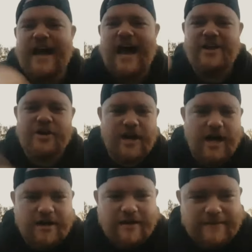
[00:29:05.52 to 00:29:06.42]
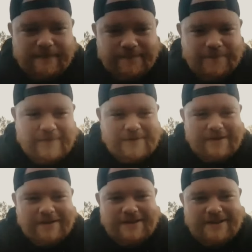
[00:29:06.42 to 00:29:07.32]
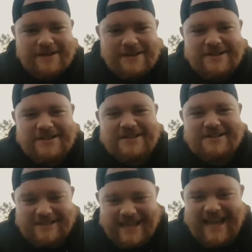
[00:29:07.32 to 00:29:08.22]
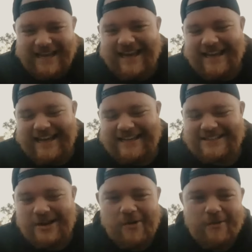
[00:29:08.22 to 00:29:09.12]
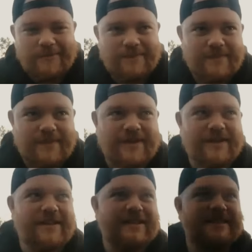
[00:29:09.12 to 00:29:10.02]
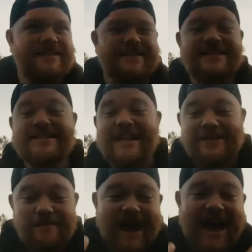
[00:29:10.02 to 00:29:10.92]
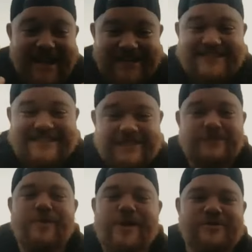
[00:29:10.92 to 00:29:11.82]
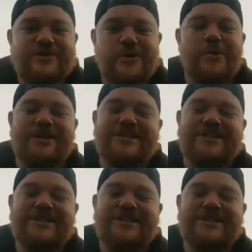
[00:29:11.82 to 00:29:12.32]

nah, you're cut. What? Yeah, yeah. So this is like the behind the scenes real story.